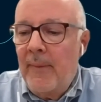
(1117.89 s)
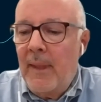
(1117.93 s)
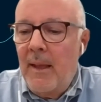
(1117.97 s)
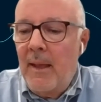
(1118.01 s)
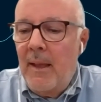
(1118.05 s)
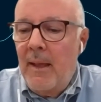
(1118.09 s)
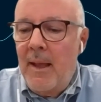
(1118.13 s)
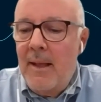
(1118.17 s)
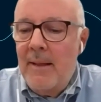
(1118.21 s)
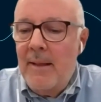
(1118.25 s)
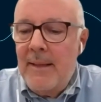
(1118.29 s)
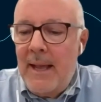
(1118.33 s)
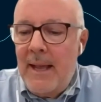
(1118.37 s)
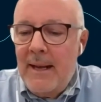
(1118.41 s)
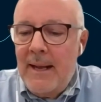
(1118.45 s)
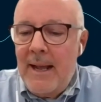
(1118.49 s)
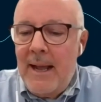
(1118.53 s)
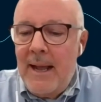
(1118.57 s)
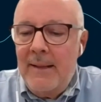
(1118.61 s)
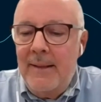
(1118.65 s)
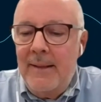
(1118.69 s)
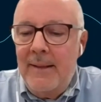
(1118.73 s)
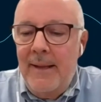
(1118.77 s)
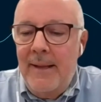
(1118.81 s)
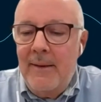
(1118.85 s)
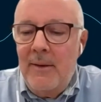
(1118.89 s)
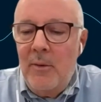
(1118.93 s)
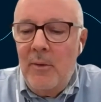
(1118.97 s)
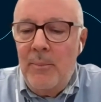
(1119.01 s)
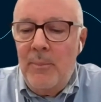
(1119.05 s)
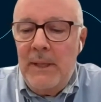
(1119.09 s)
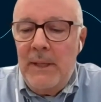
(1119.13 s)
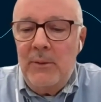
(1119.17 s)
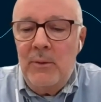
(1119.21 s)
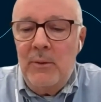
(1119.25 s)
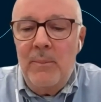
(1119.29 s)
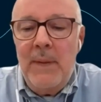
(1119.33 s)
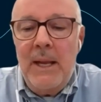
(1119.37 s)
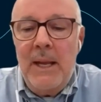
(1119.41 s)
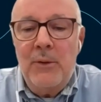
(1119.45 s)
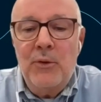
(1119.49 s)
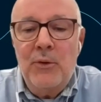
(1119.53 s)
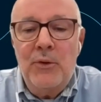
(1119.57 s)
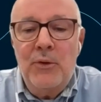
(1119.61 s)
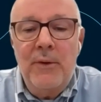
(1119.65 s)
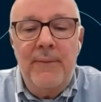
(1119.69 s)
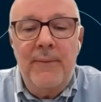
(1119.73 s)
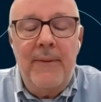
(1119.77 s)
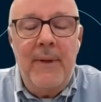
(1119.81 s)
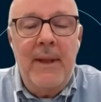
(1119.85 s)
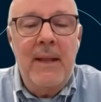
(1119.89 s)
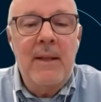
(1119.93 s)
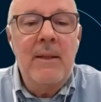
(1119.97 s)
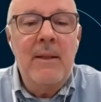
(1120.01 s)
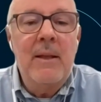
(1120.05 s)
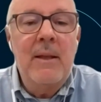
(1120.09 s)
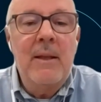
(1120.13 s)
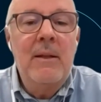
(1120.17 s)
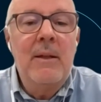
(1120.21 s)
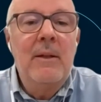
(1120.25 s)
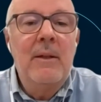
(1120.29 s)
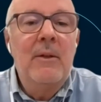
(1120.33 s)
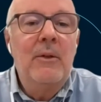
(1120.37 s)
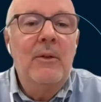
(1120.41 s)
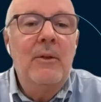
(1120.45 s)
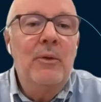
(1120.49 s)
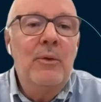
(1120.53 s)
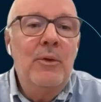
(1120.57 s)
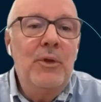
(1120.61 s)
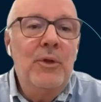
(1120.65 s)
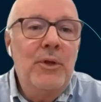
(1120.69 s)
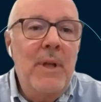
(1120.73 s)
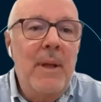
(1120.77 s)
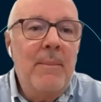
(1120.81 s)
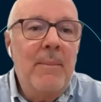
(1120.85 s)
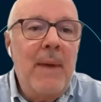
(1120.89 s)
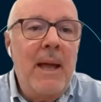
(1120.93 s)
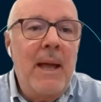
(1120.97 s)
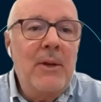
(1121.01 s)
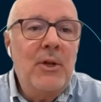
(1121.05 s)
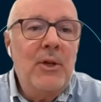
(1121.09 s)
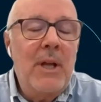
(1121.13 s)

than the average price of the portfolio